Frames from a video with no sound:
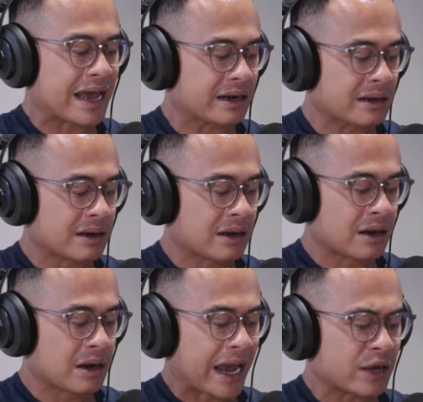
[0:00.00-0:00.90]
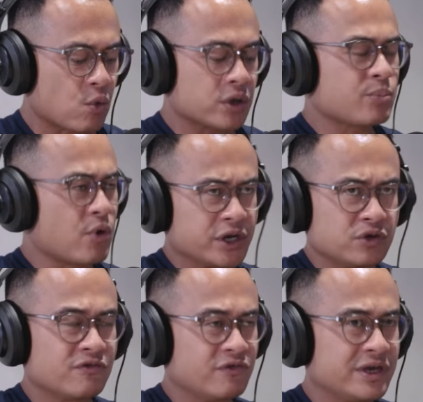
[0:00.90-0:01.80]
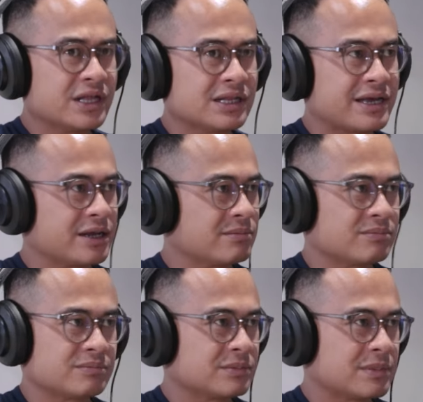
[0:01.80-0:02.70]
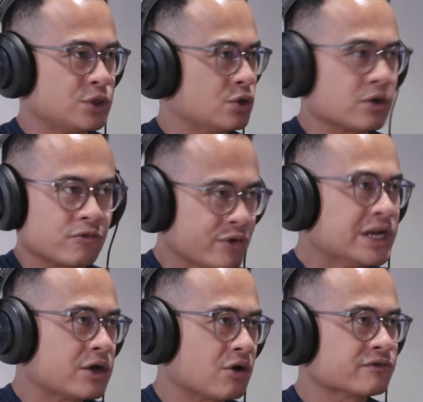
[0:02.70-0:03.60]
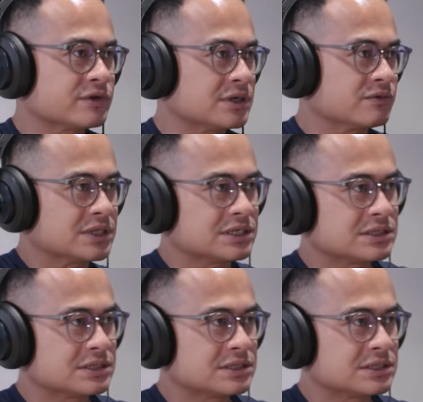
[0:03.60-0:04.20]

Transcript: And at what point you feel that you're really confident with